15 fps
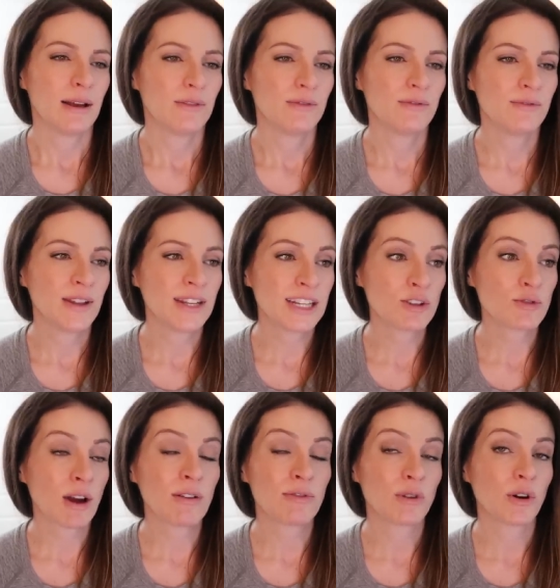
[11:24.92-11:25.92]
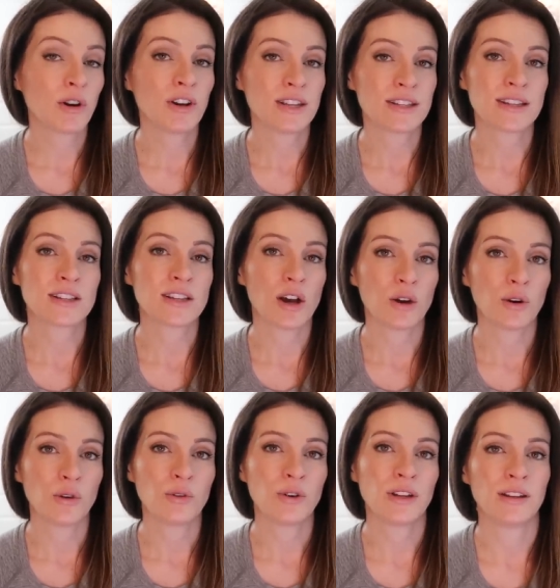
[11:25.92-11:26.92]
Vintage Ralph Lauren is its
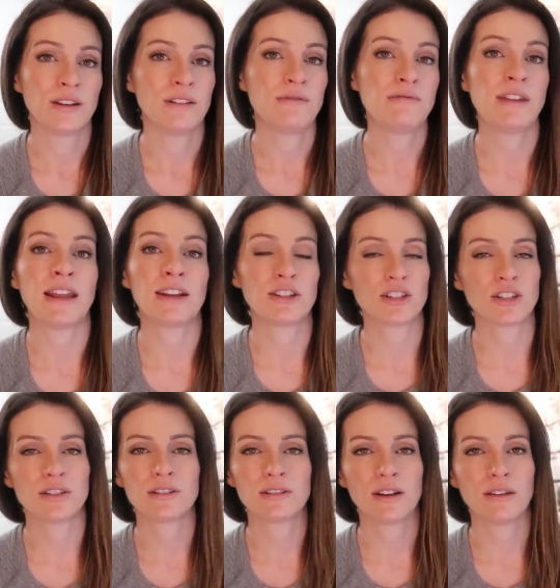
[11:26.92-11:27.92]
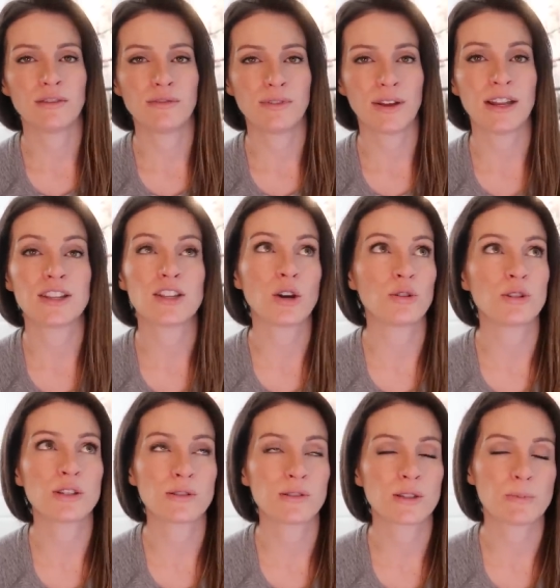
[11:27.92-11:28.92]
own niche in its
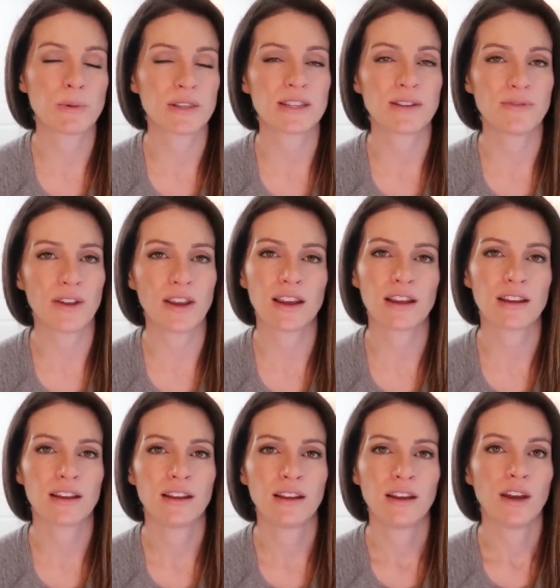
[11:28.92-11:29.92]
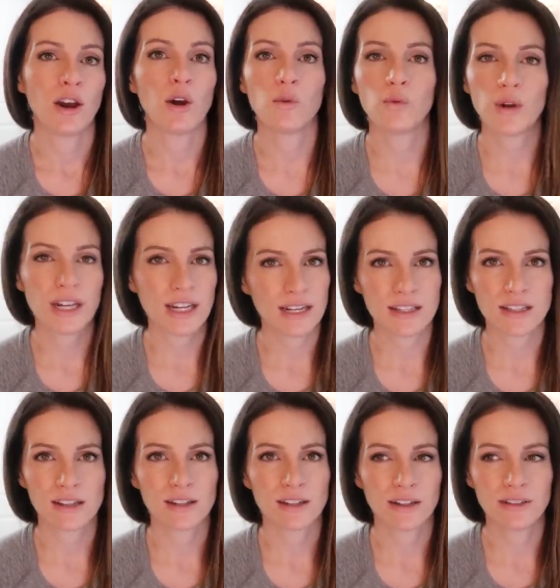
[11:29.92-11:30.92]
own specific arena
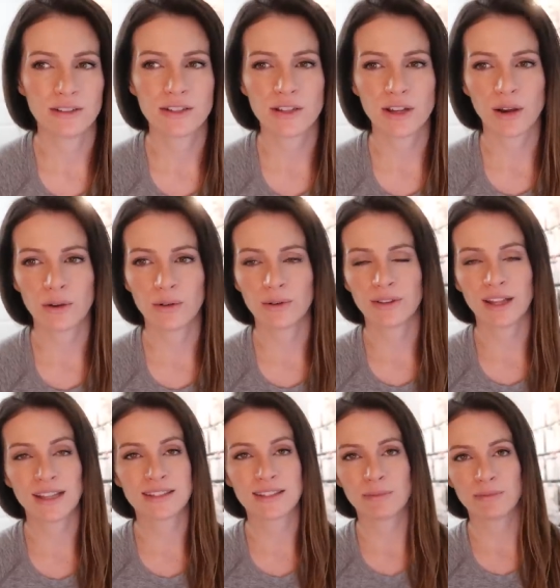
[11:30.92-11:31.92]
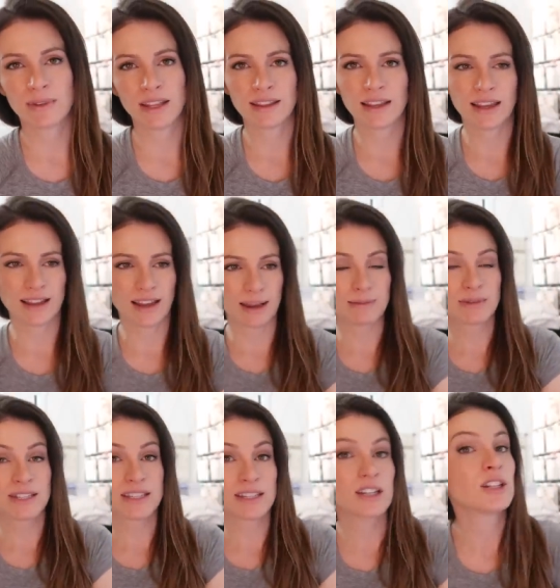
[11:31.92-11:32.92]
to learn. So that's something that I'm
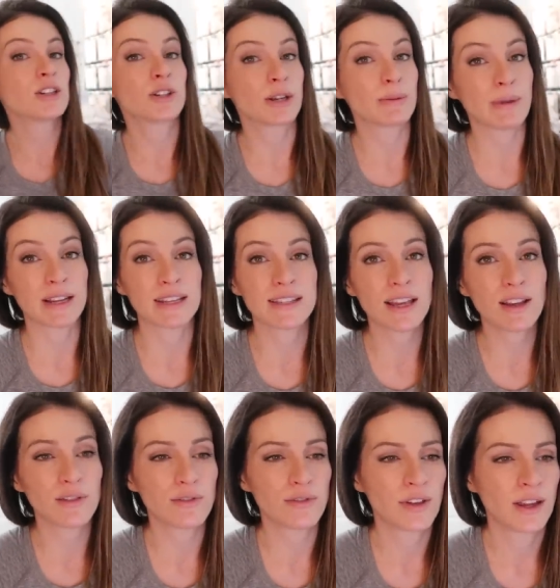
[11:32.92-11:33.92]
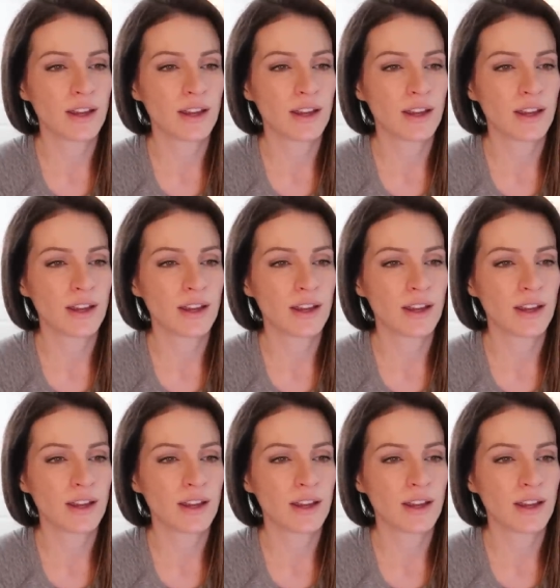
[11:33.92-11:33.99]
still learning myself.